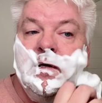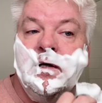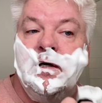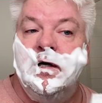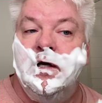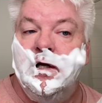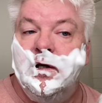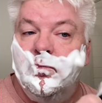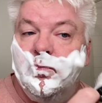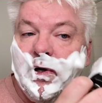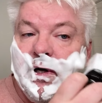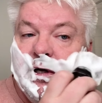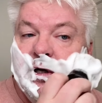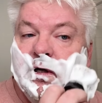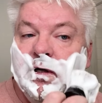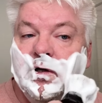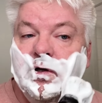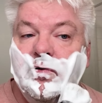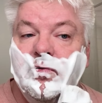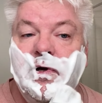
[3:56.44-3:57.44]
in my
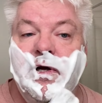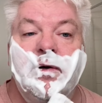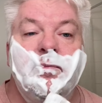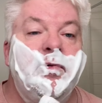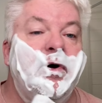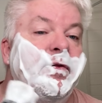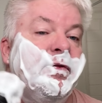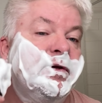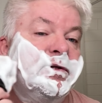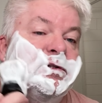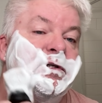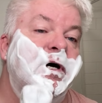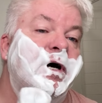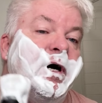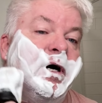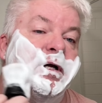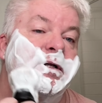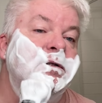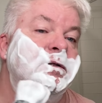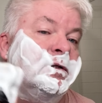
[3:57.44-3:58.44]
grandmother's
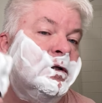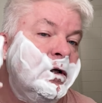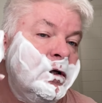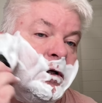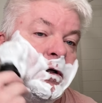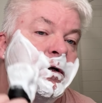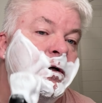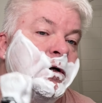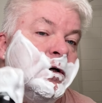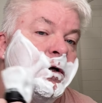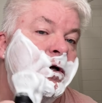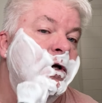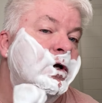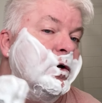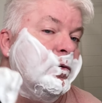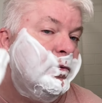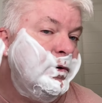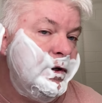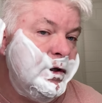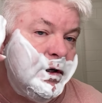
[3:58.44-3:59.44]
garden
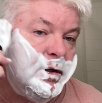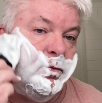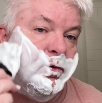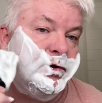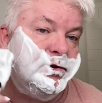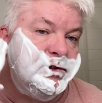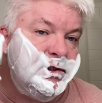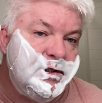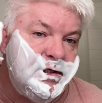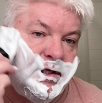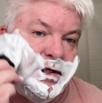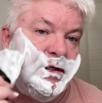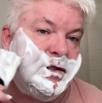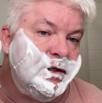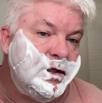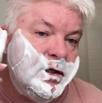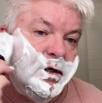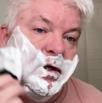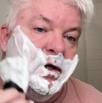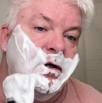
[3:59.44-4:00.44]
when I was a kid.
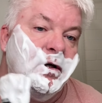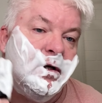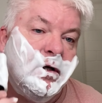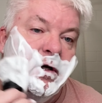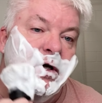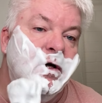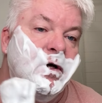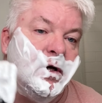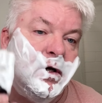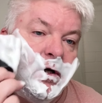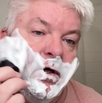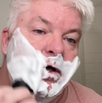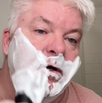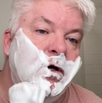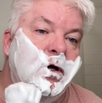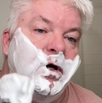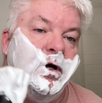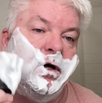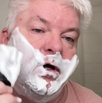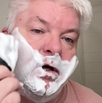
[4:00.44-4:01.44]

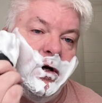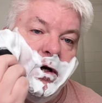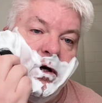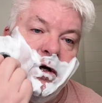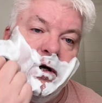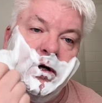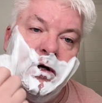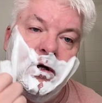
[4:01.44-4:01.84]
Uh,